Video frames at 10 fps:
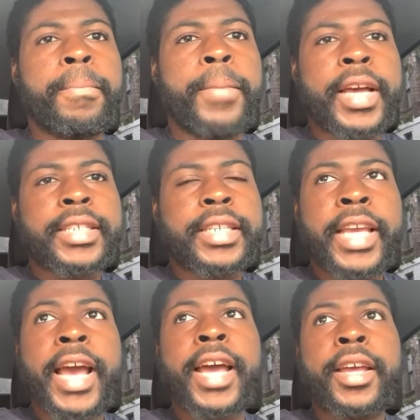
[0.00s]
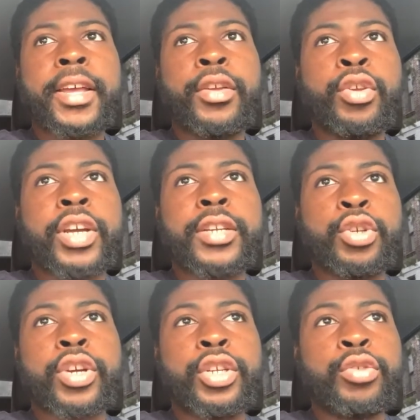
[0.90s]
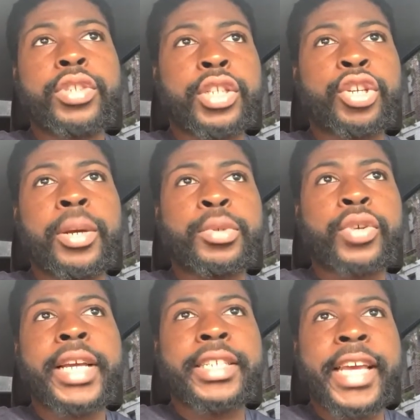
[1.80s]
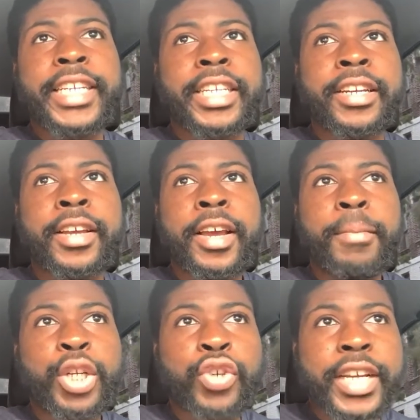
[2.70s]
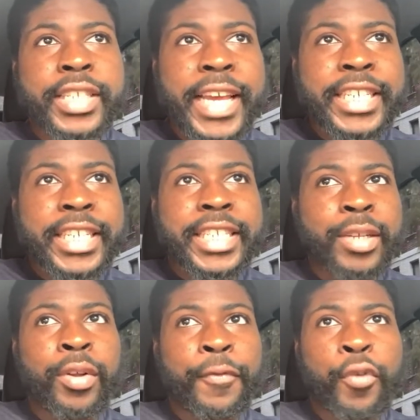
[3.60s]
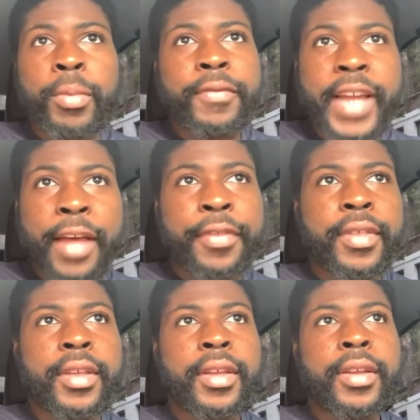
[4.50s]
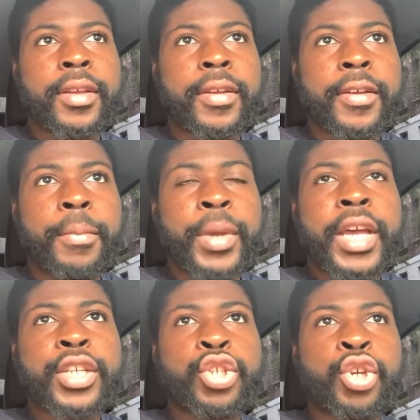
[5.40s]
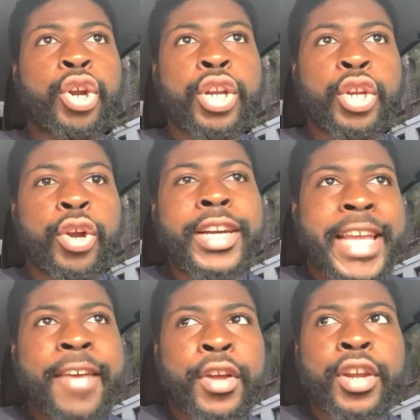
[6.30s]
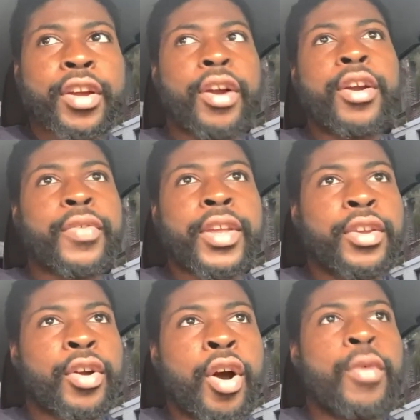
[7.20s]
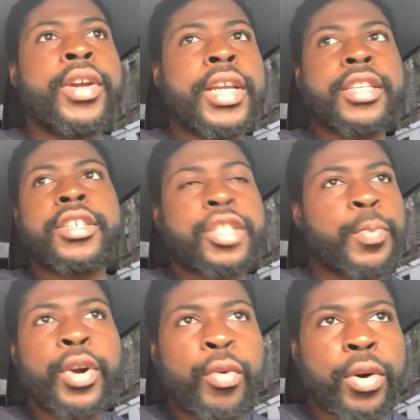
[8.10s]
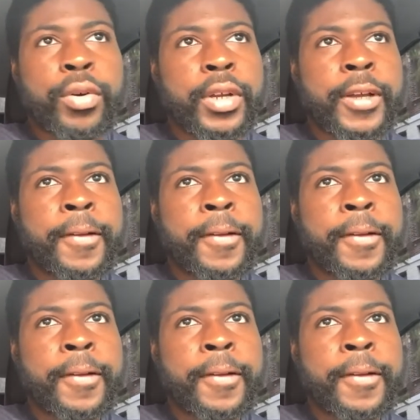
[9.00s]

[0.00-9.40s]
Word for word: Because yeah, you could you could use the term translation, but translation is still a form of death. Because you're you're leaving the earth and you're going into the spirit world.